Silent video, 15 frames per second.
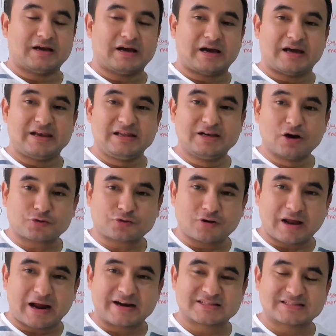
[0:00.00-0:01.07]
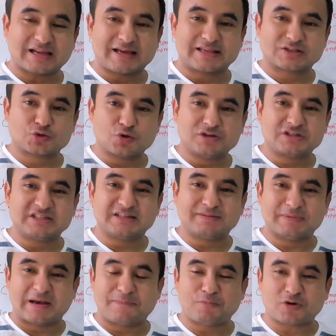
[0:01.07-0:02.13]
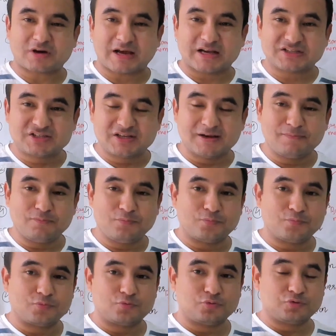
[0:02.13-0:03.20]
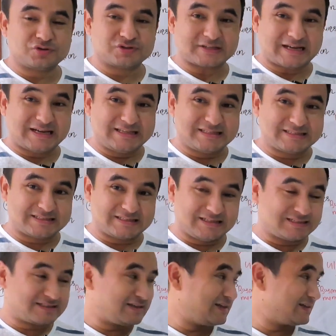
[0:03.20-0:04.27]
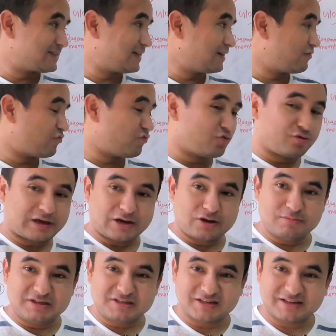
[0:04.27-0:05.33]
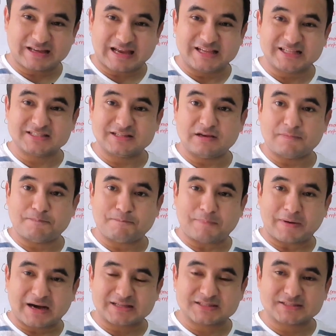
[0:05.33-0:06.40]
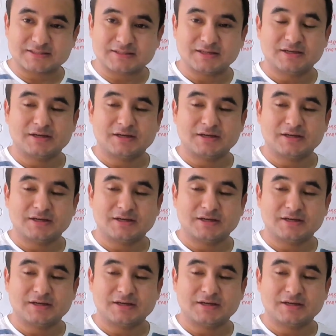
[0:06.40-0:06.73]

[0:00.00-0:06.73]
and electrolytes like sodium and potassium, whose size is less than 4 nanometer, can easily pass